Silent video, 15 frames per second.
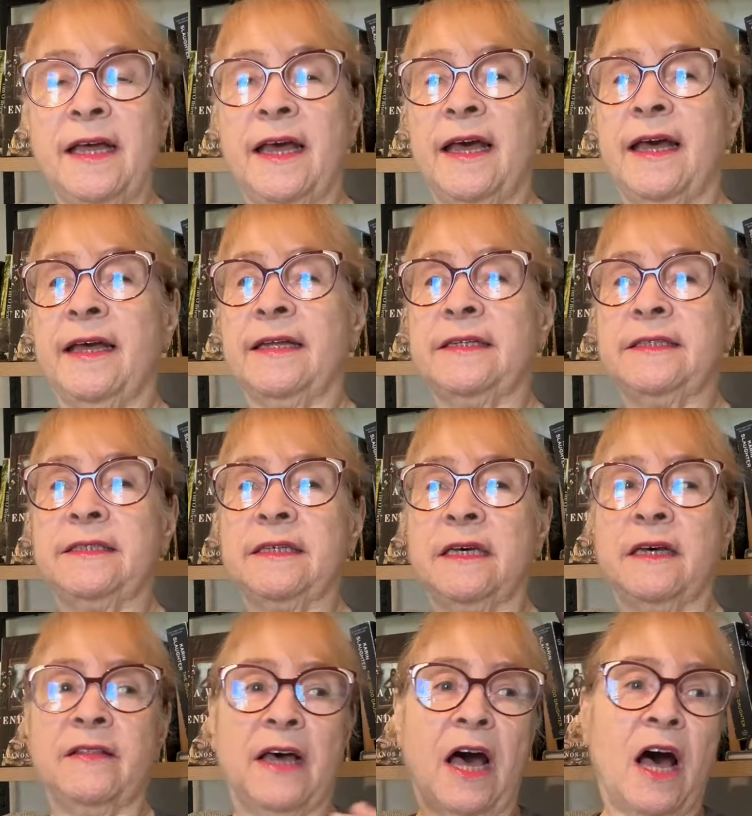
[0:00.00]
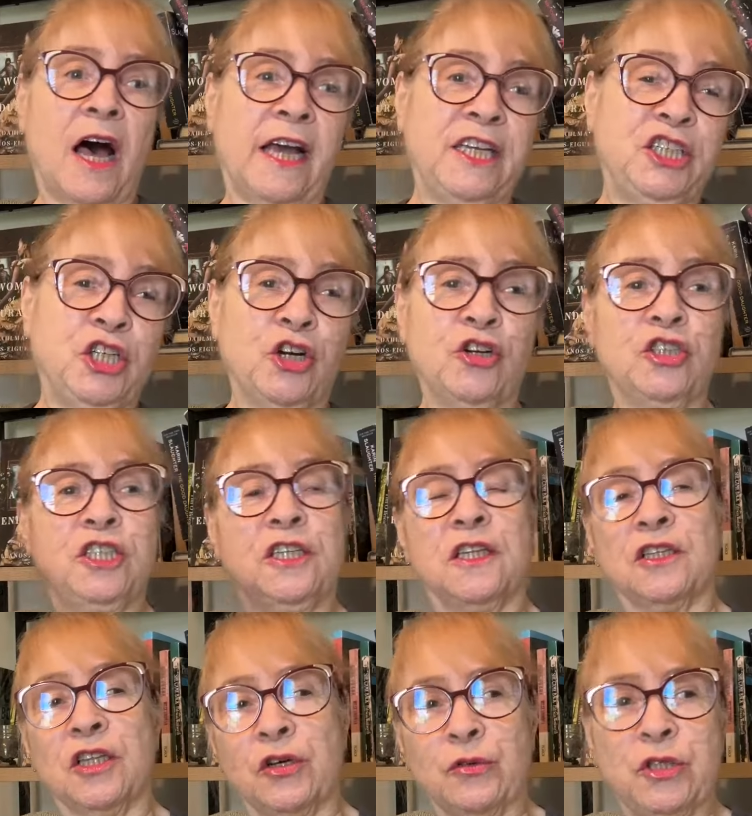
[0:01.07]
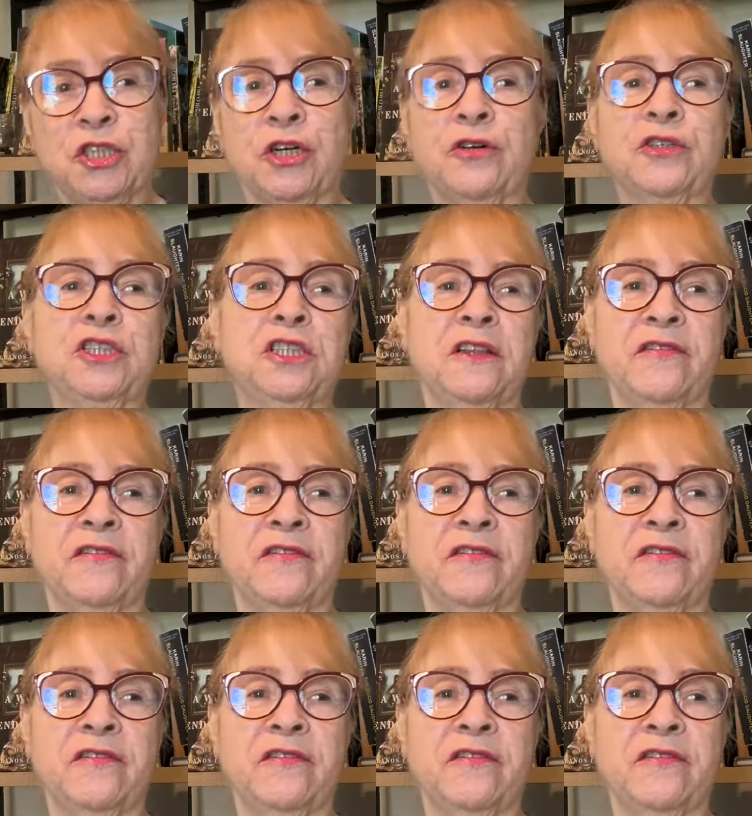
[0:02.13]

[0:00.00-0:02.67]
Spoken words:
and the High Church, the Low Church,